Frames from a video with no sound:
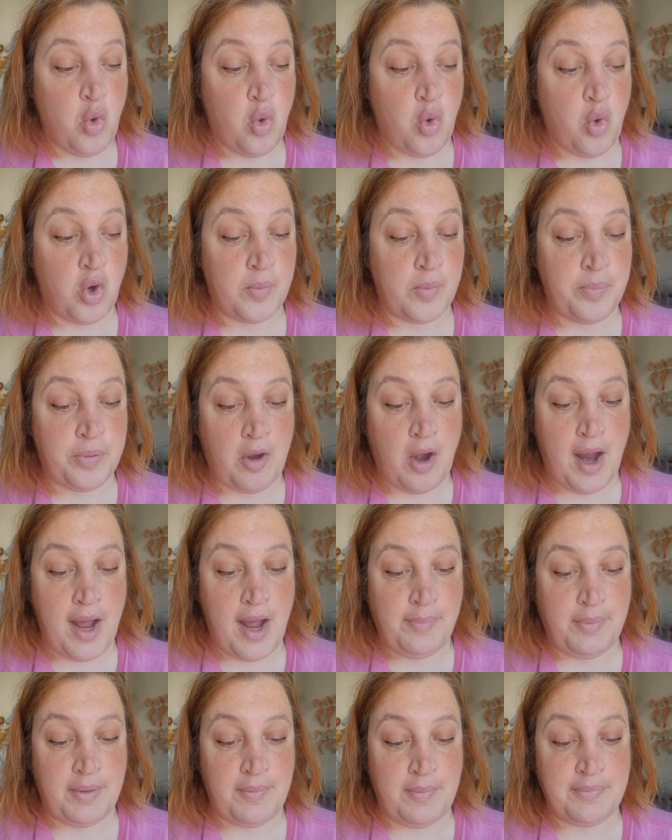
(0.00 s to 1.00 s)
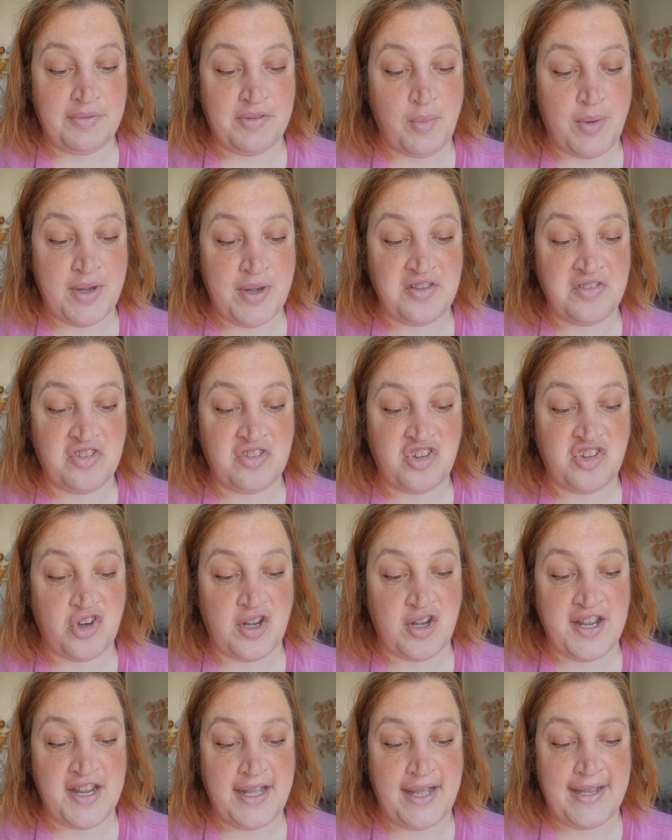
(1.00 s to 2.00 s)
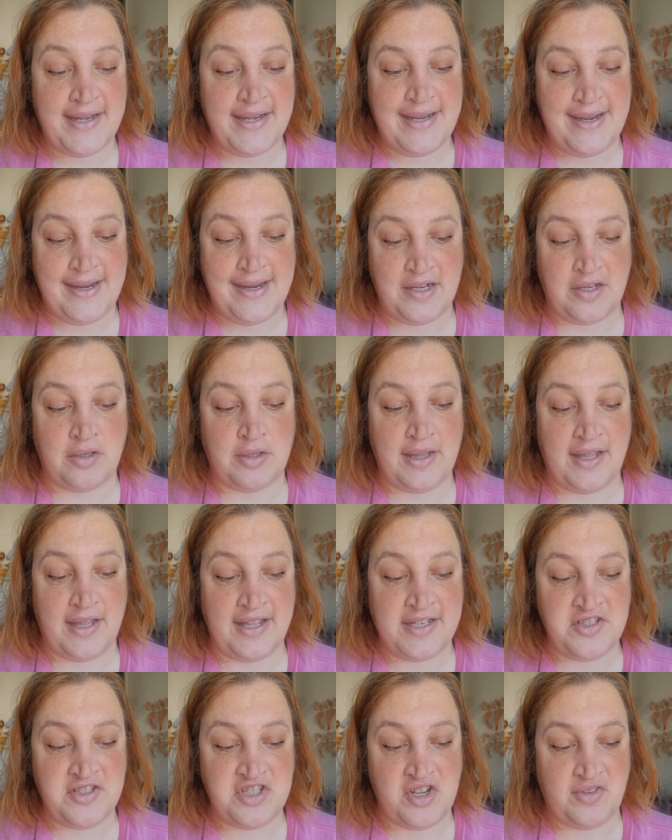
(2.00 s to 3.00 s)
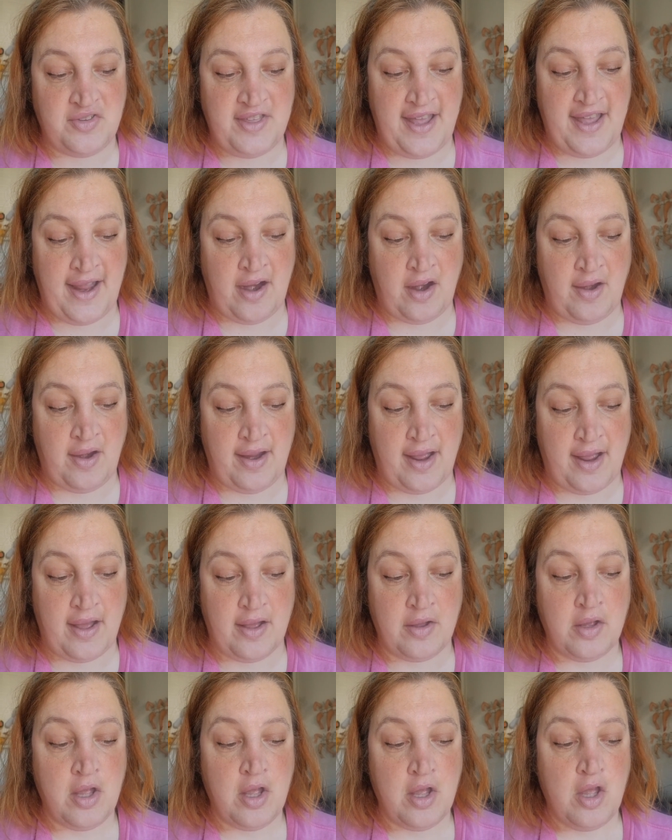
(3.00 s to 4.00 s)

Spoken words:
or problems when inserting a needle into the area.